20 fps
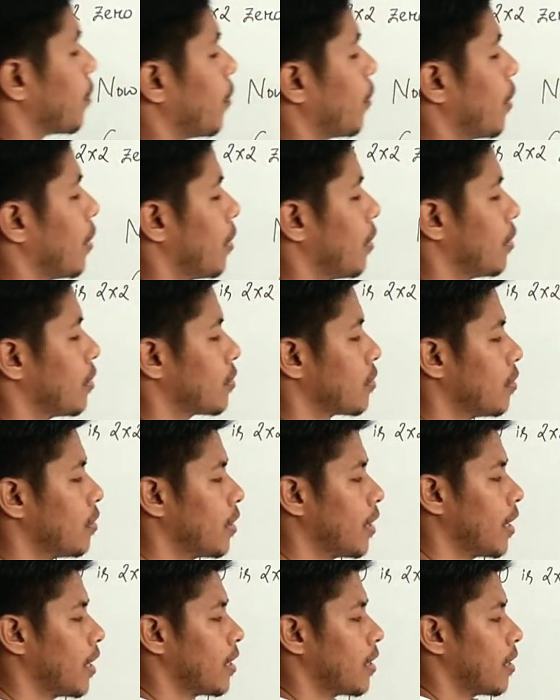4a also.
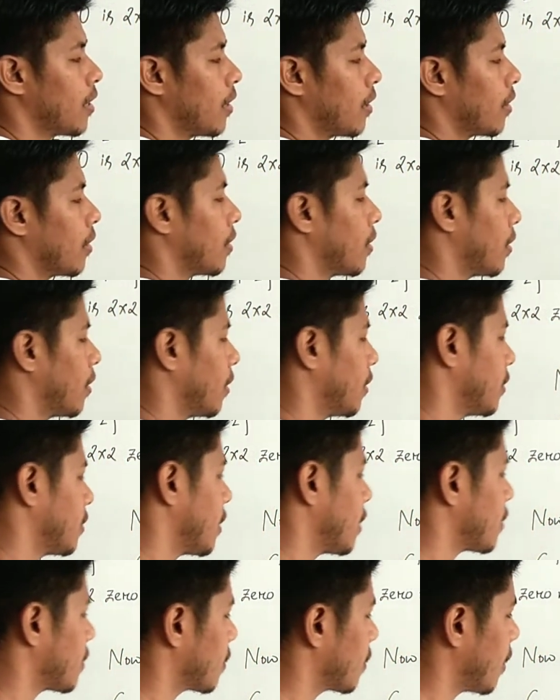Then here
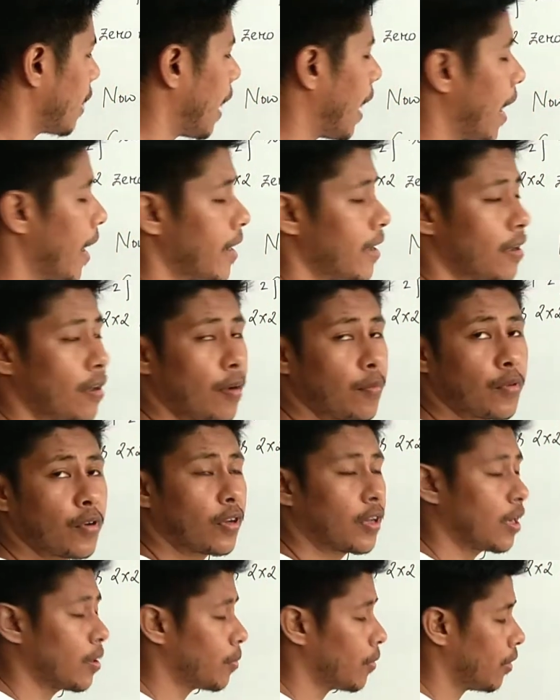just I you have to
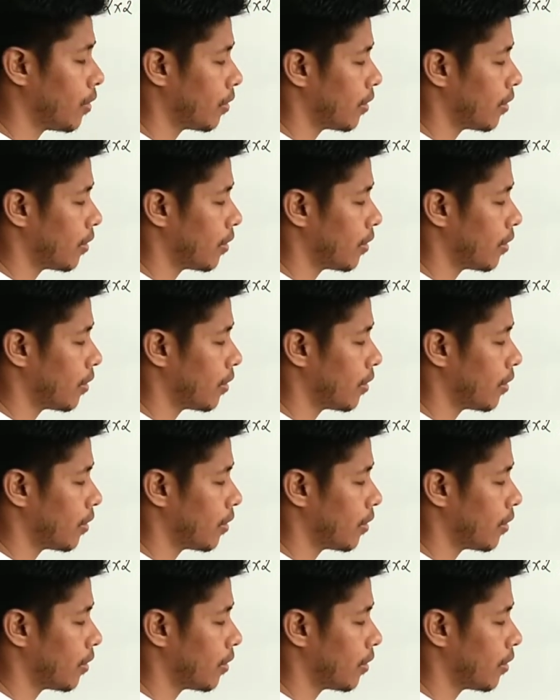keep